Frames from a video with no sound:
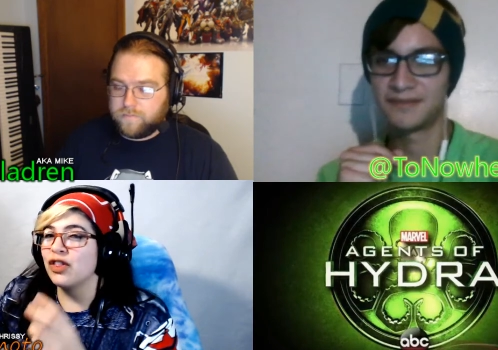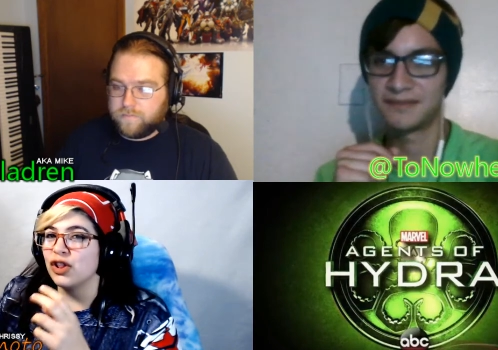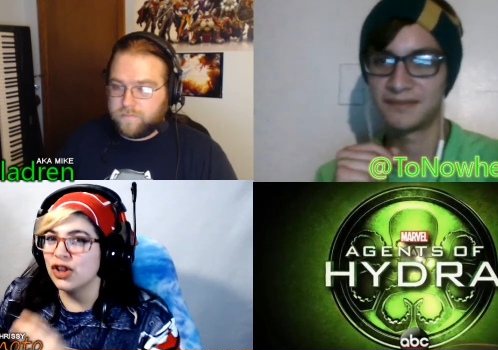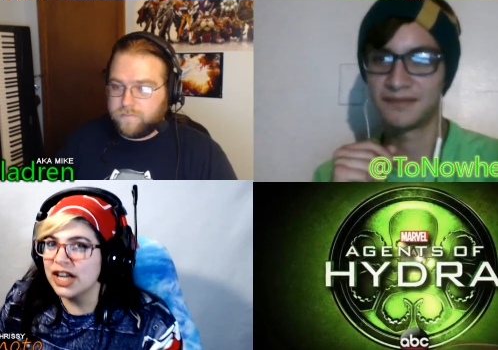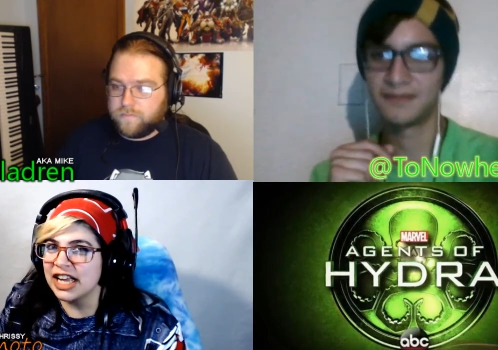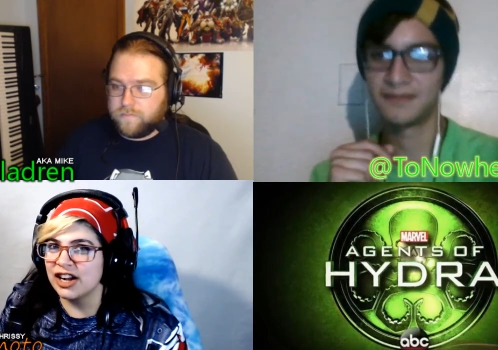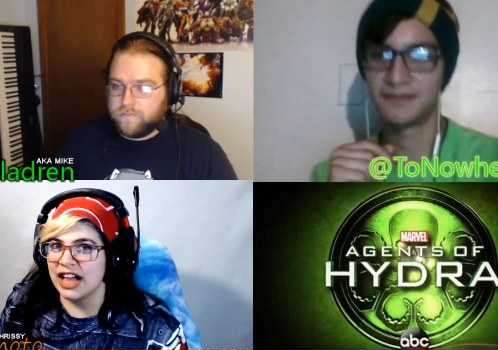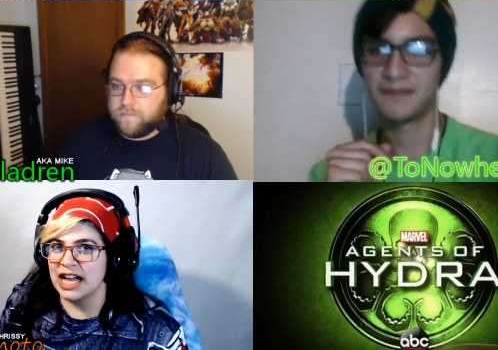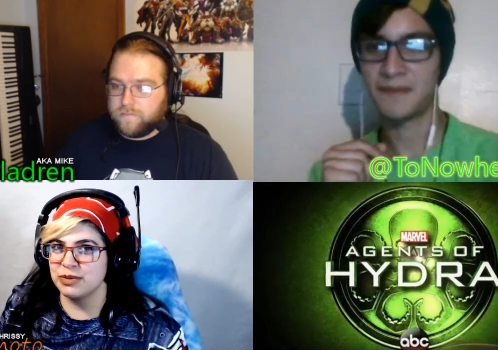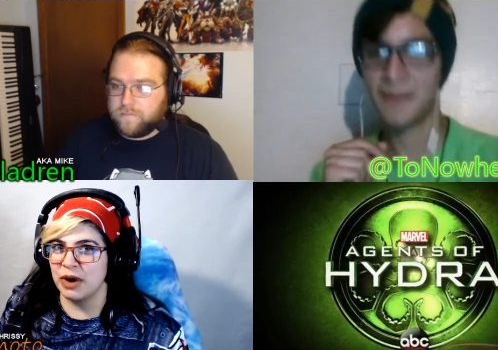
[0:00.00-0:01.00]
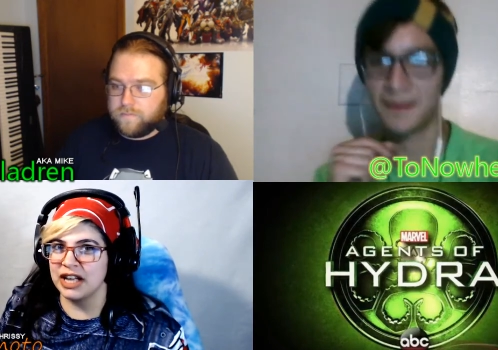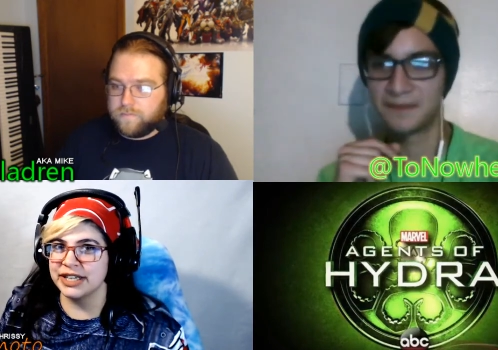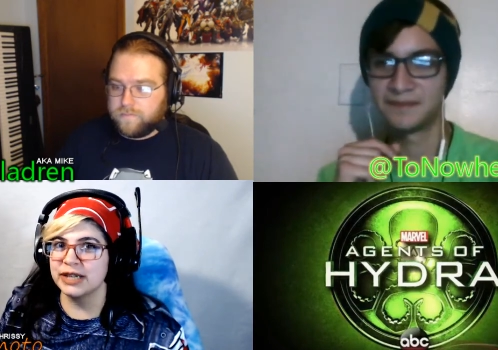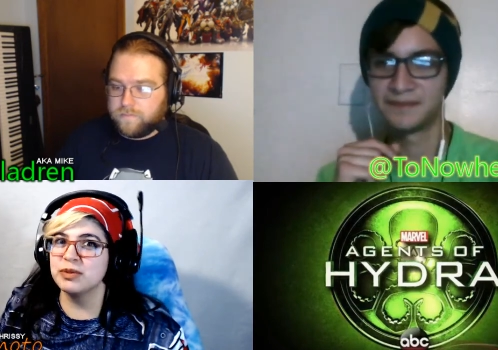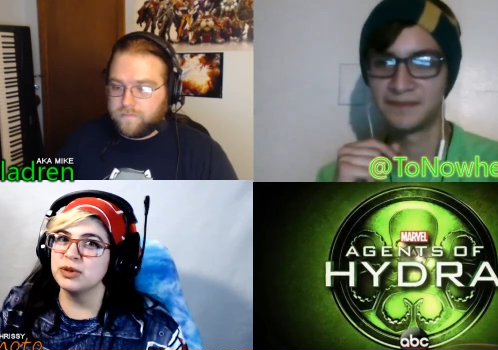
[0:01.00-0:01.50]
Speaker 1: the Looking Glass
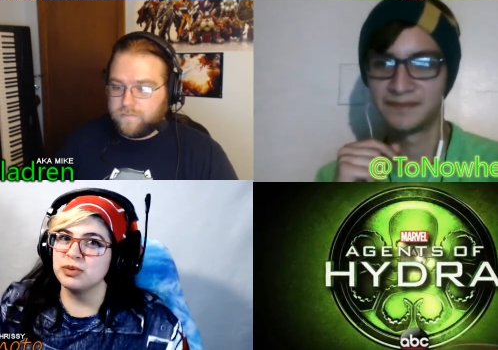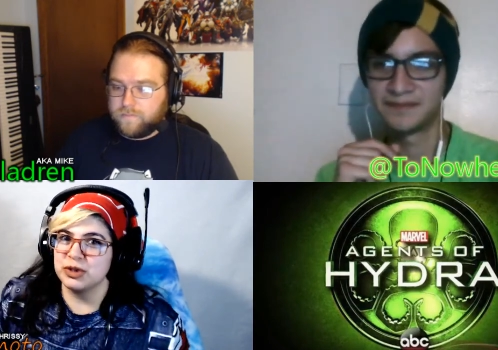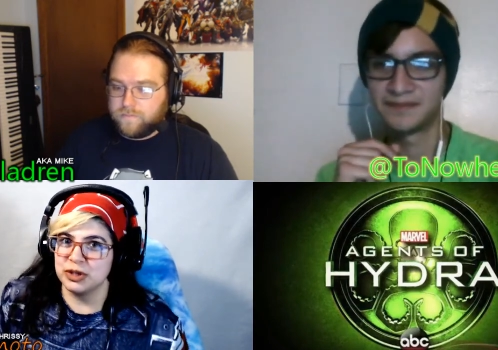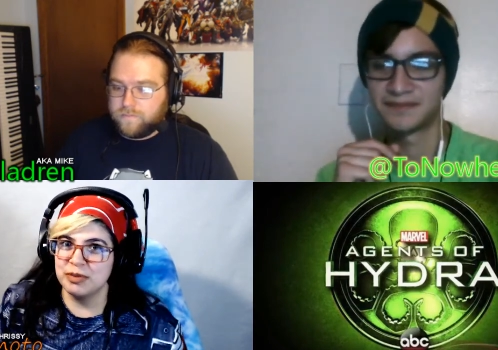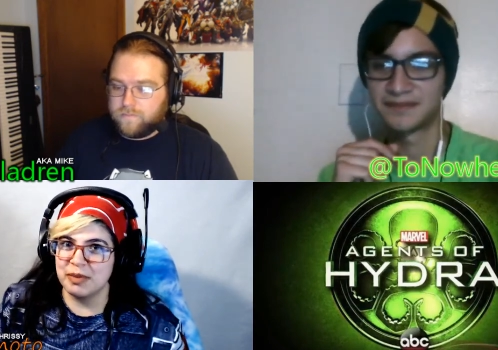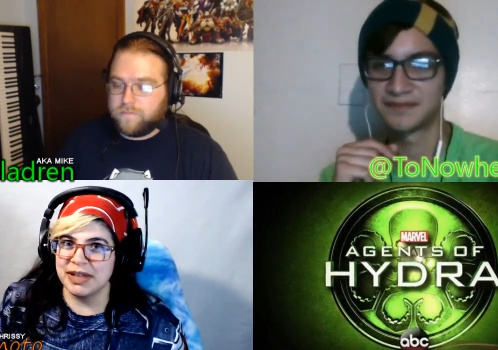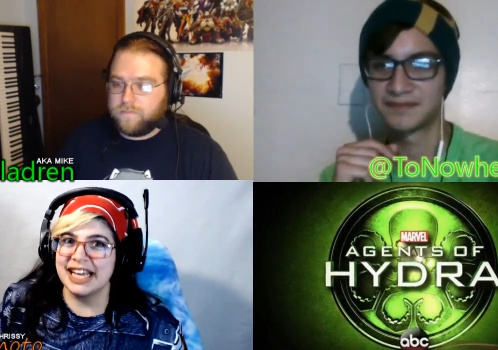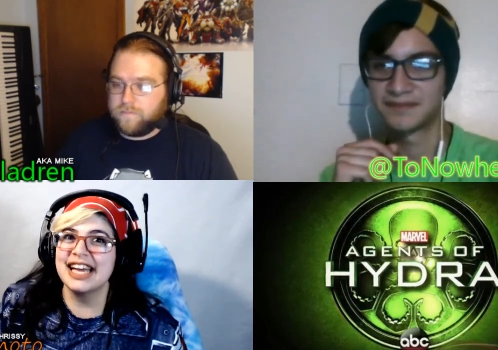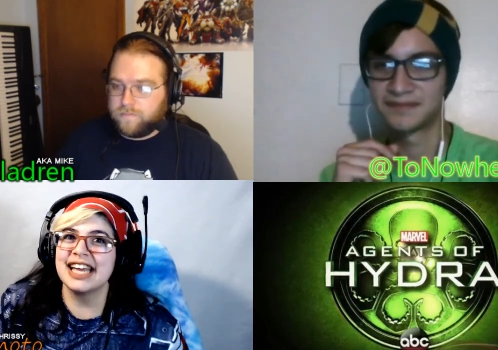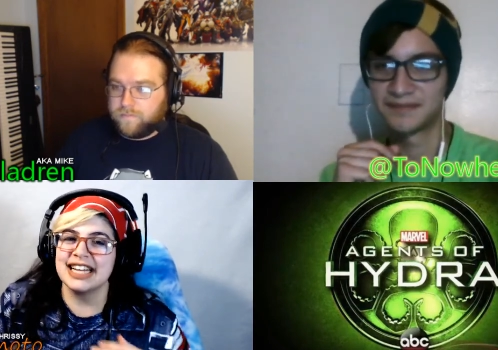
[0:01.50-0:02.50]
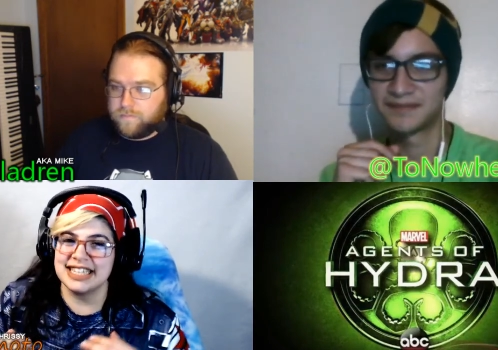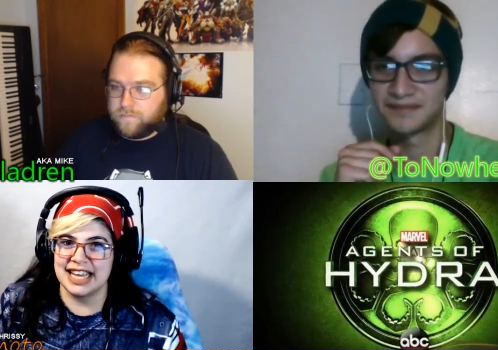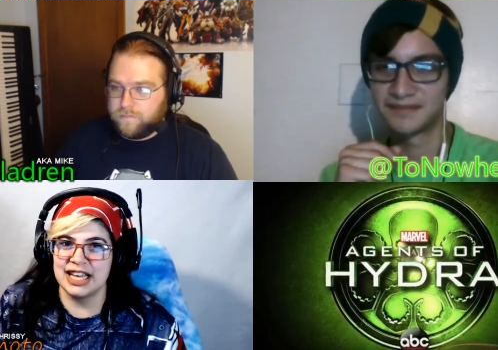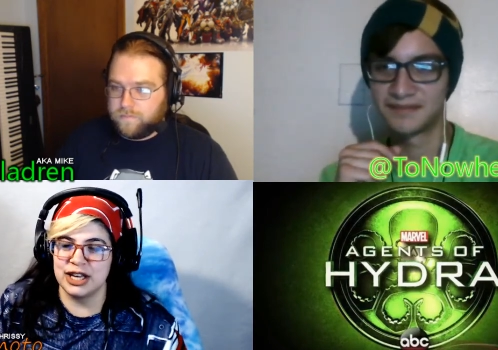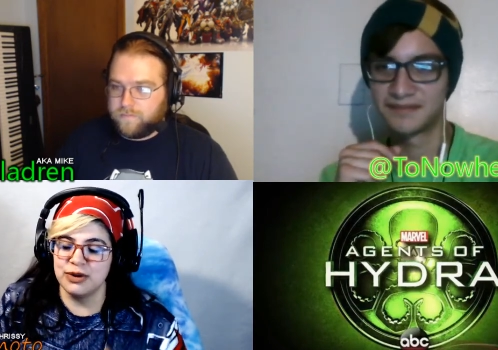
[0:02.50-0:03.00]
project, which presumably can
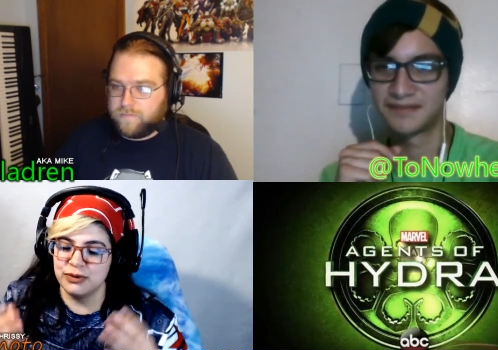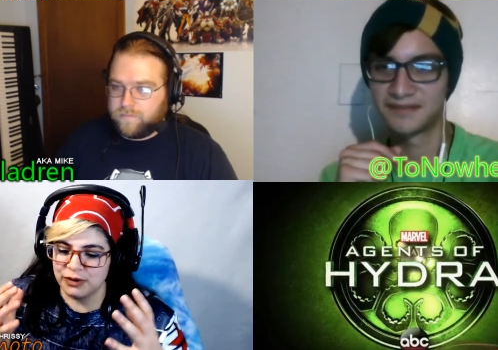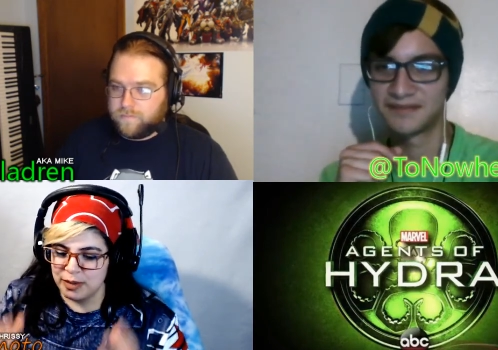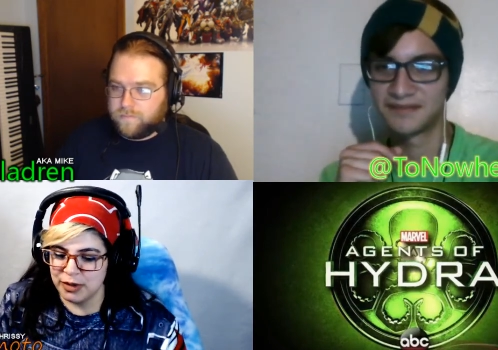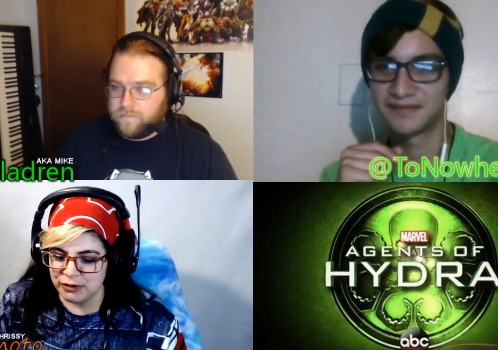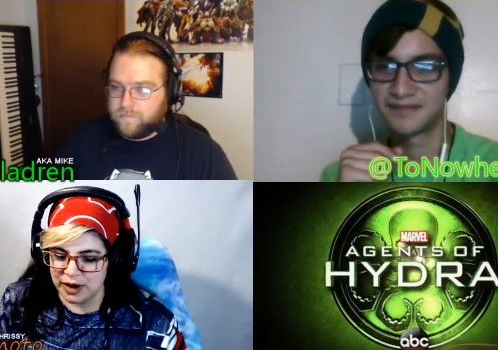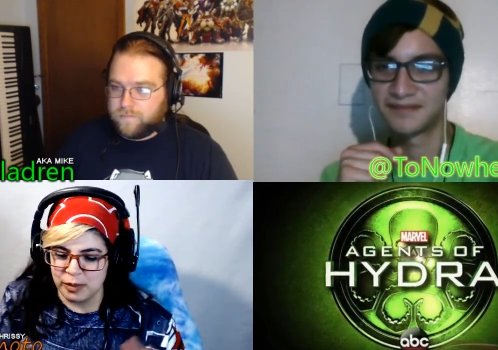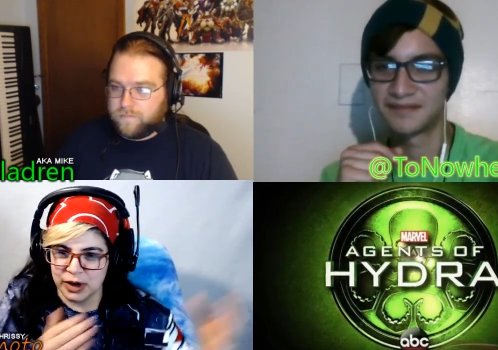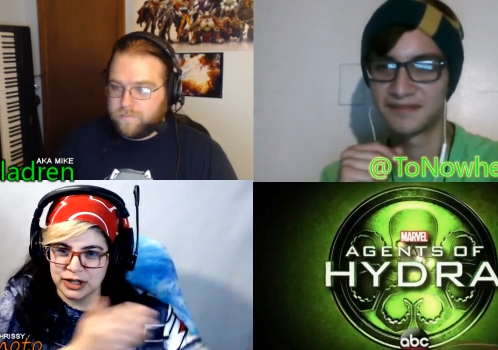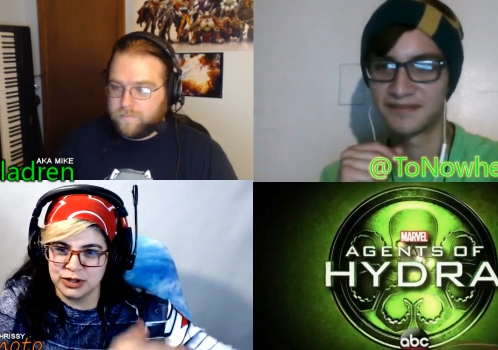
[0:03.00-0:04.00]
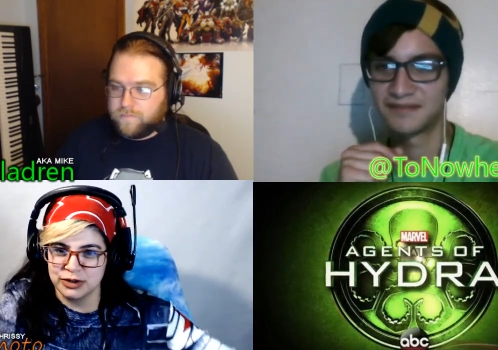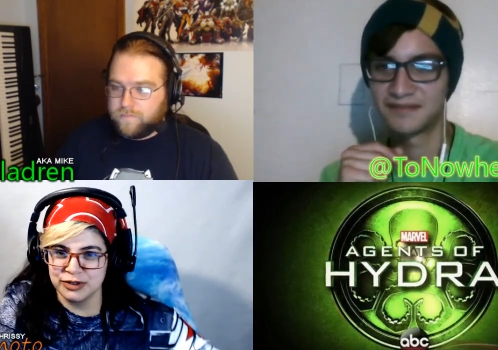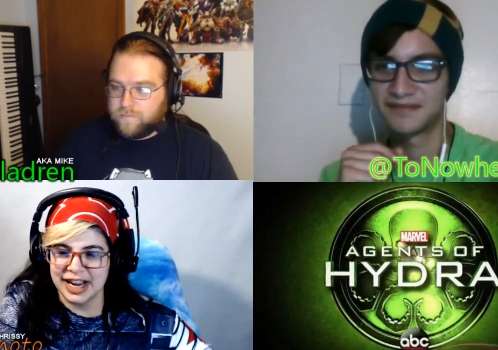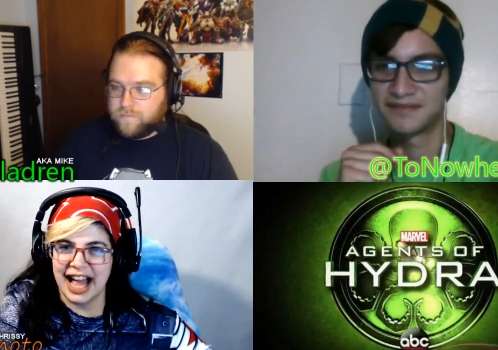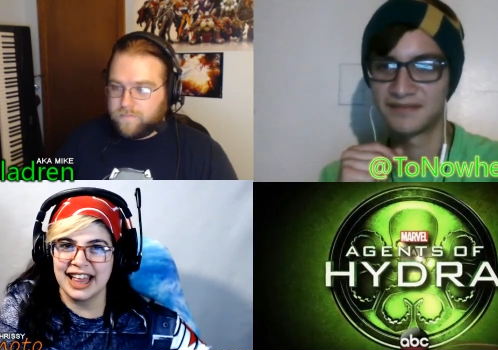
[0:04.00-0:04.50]
take you from the framework to
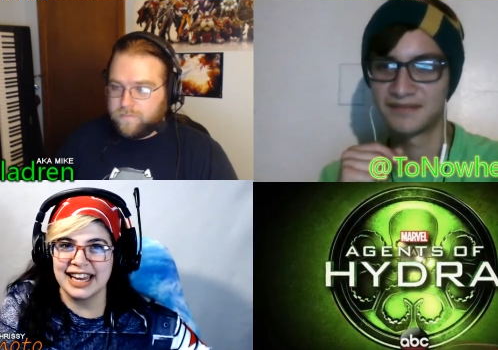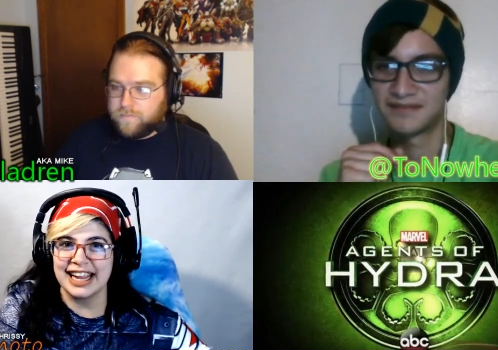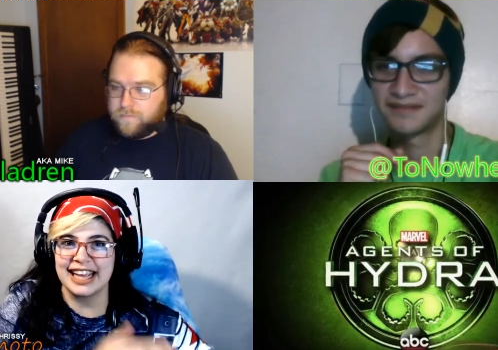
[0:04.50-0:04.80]
reality.